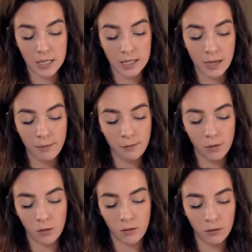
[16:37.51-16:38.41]
Tell me
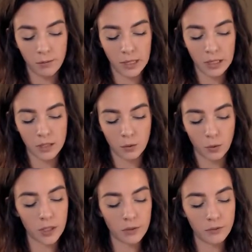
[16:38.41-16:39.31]
more about this
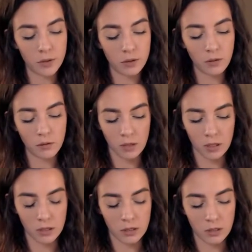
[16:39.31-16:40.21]
Queen of
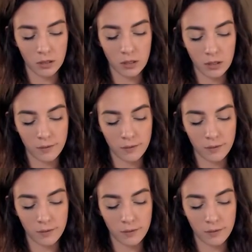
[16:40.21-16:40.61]
Swords.